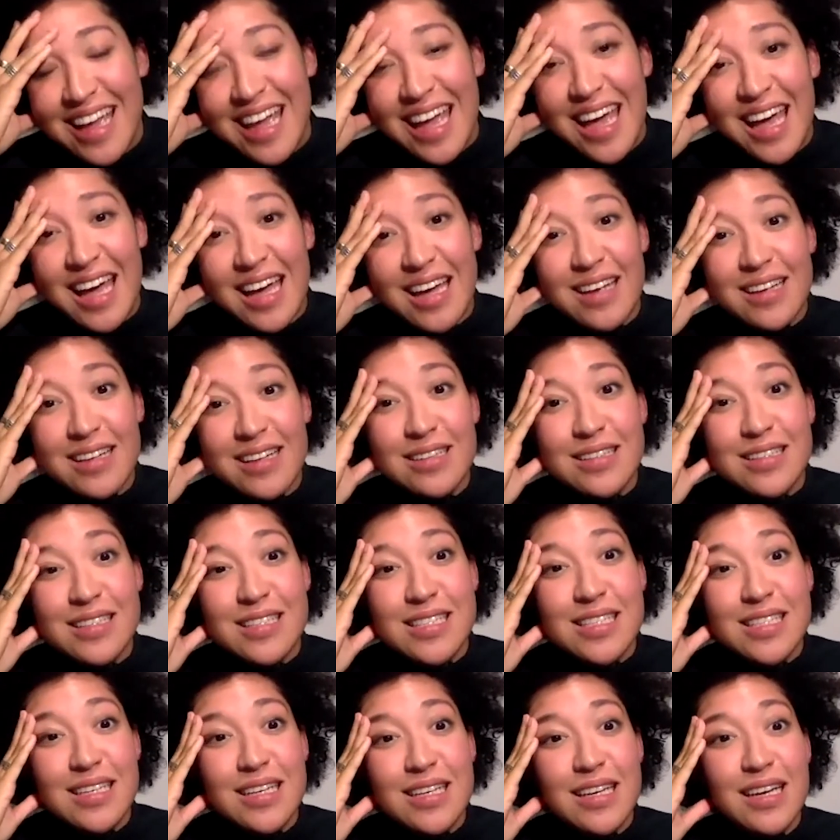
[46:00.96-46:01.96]
and
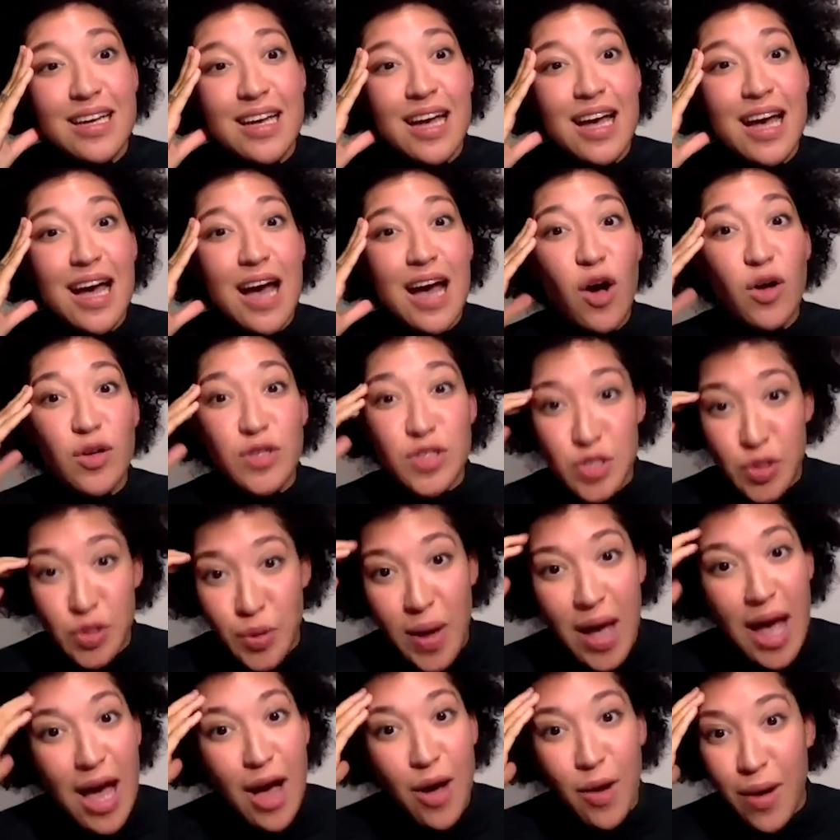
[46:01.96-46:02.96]
also
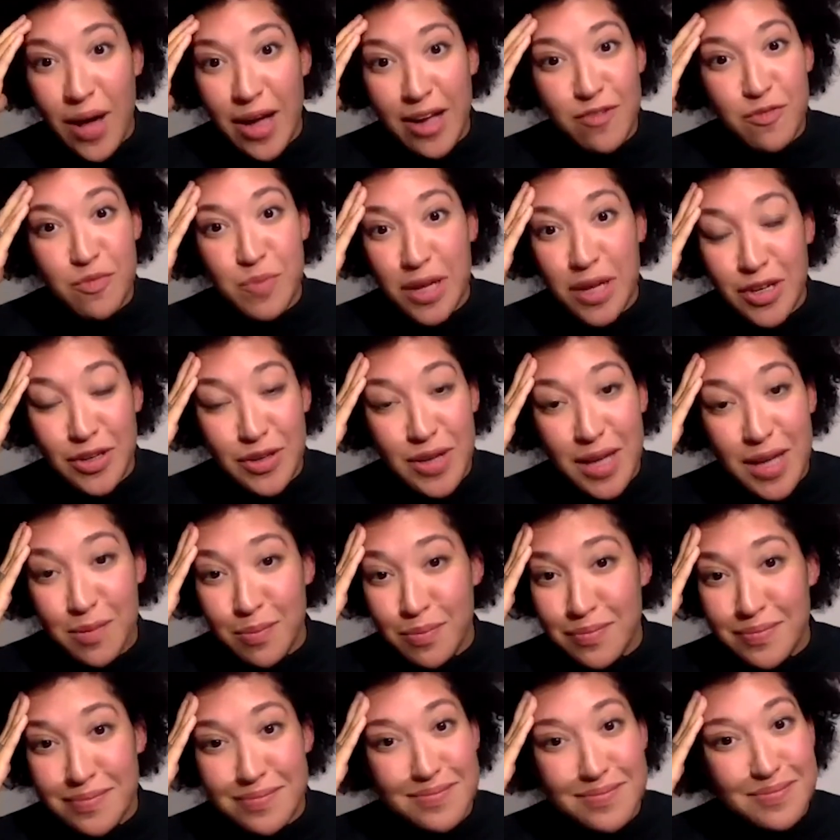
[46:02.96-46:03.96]
how i have been
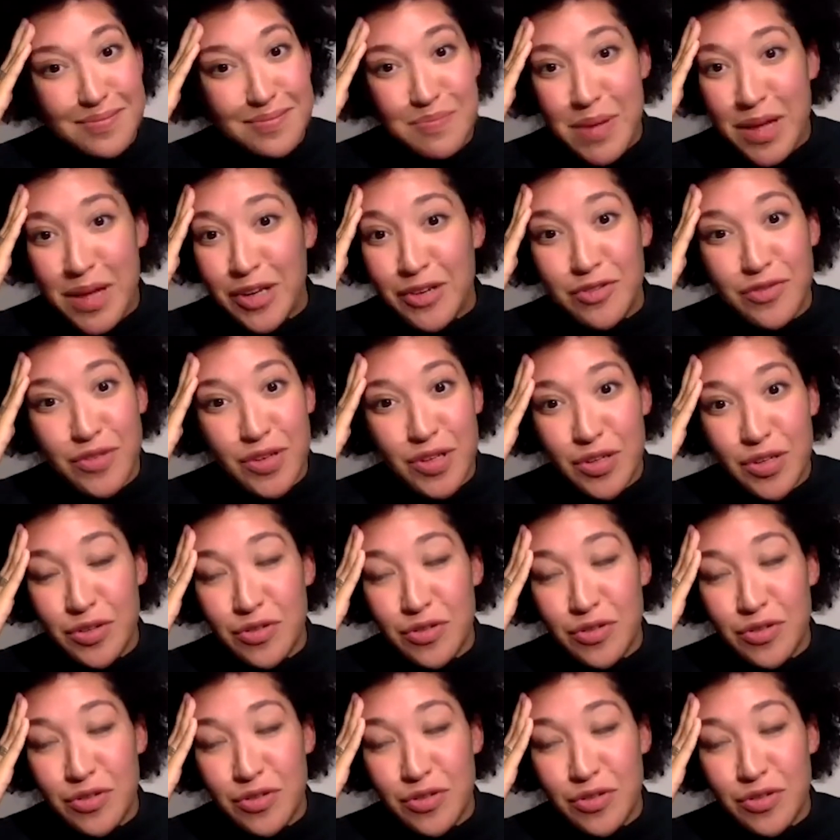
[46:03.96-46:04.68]
and benefited